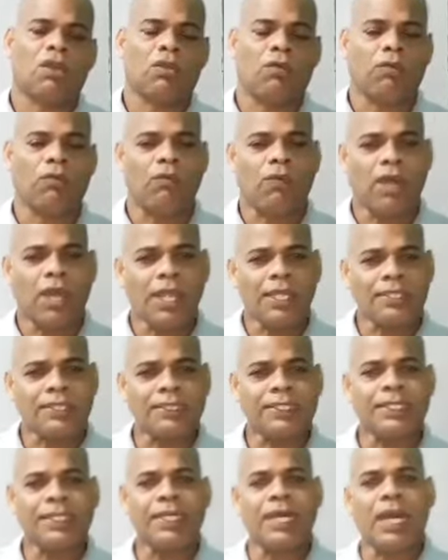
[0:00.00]

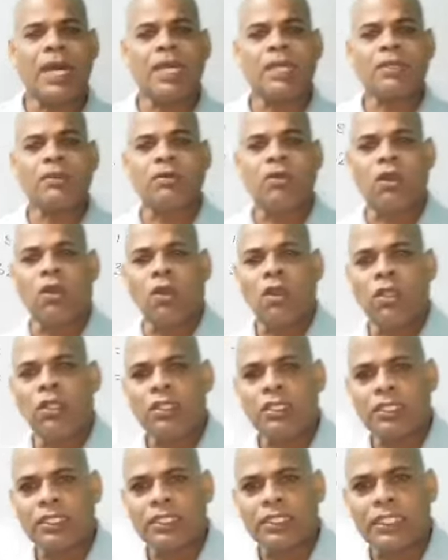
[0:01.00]
Why they are
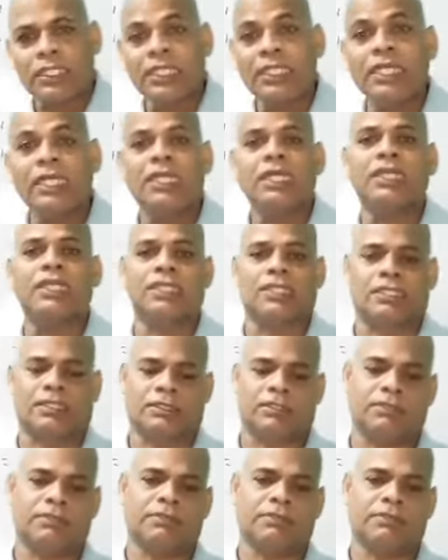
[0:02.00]
called inert?